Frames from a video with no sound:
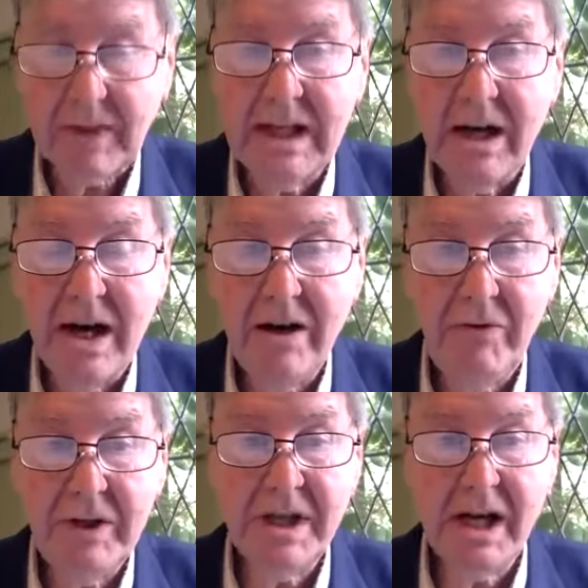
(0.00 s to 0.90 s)
Now,
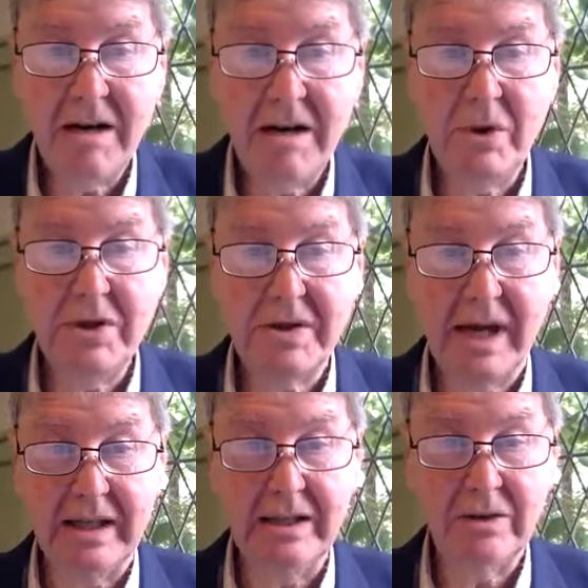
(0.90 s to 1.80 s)
every time we
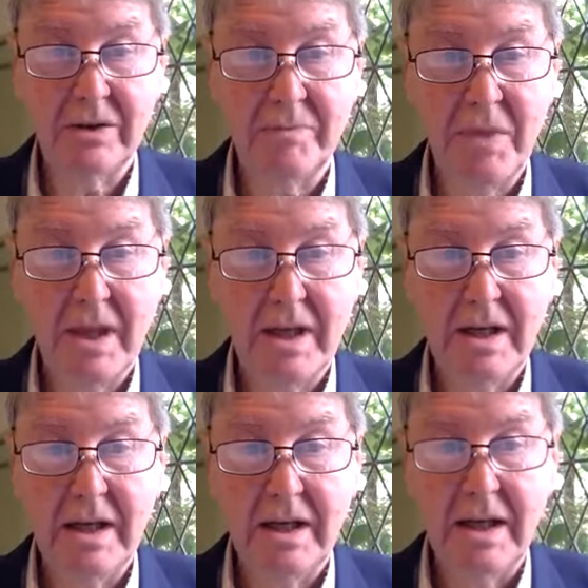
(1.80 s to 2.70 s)
say it,
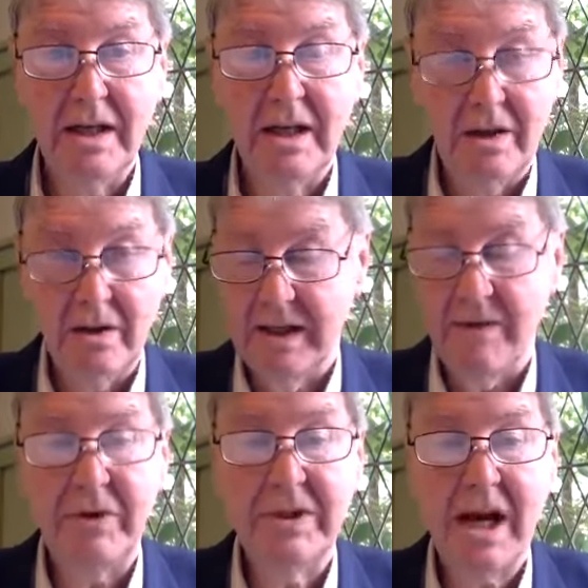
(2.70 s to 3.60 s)
and
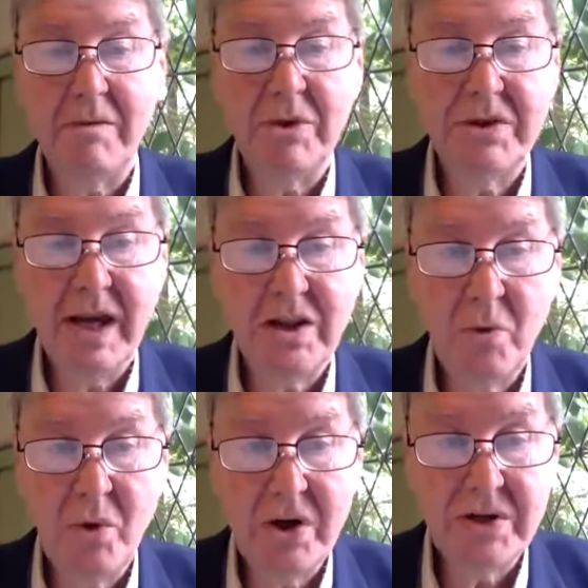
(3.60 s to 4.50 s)
every time we say the
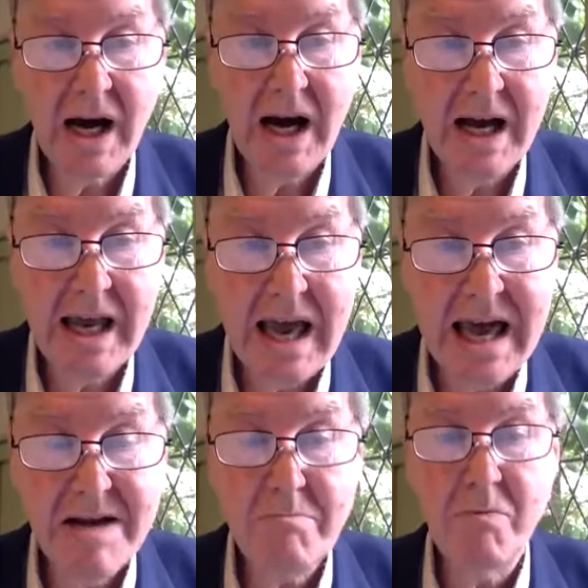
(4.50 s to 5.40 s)
words, I
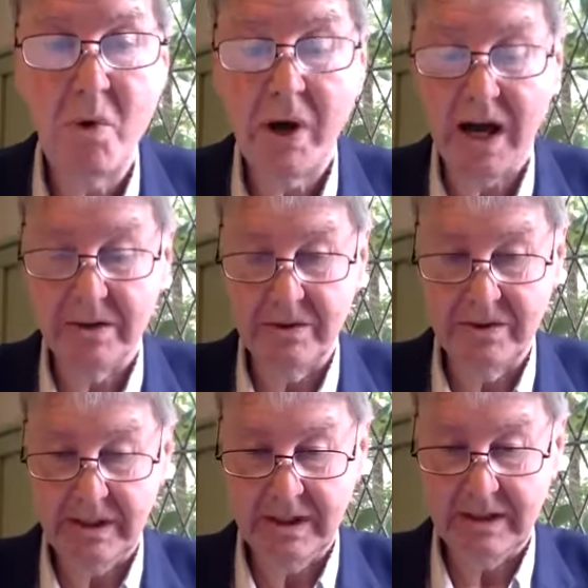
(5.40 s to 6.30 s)
am, we are
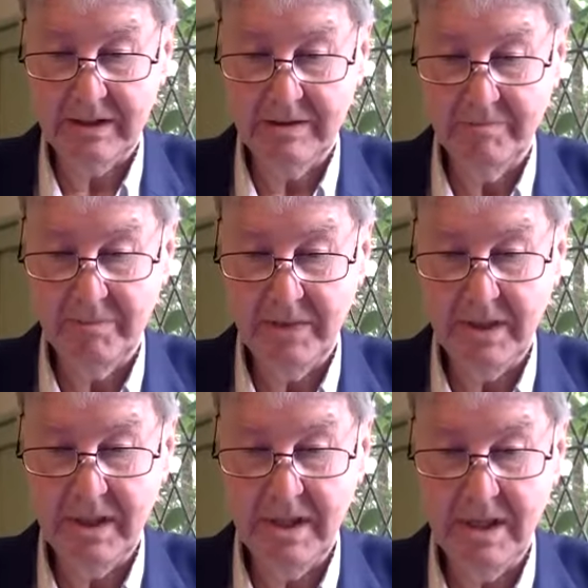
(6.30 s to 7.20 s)
using it.
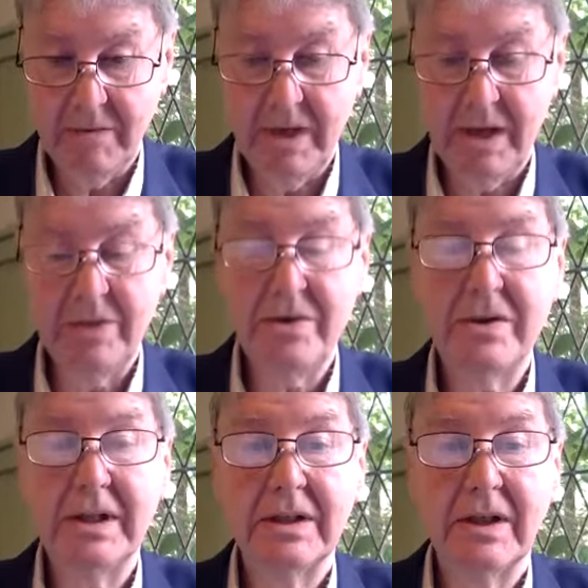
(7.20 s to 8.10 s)
We are
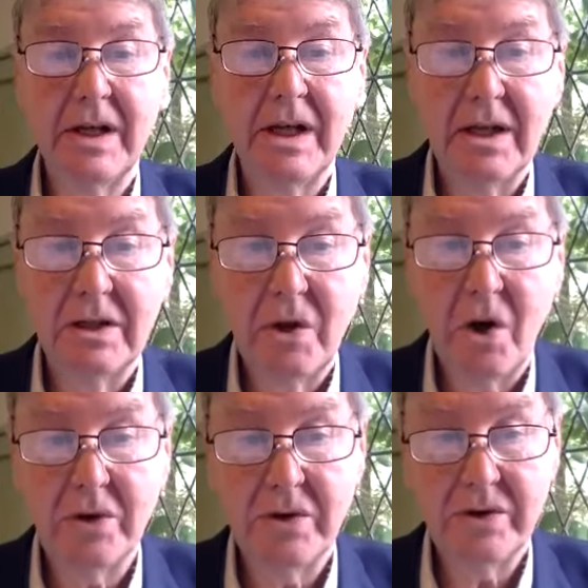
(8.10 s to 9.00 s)
using it
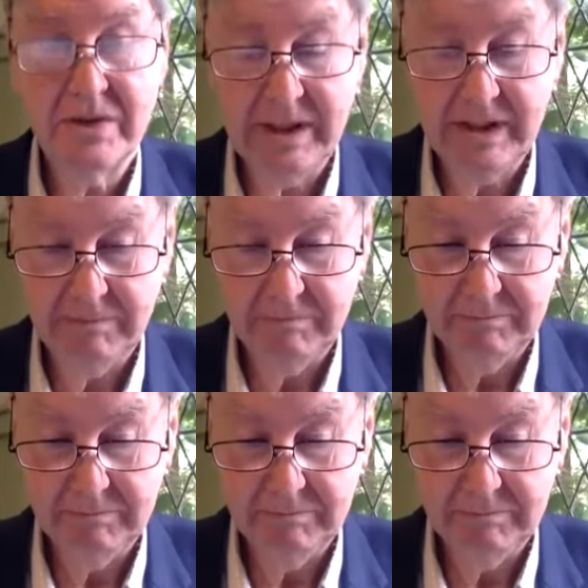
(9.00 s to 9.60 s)
consciously.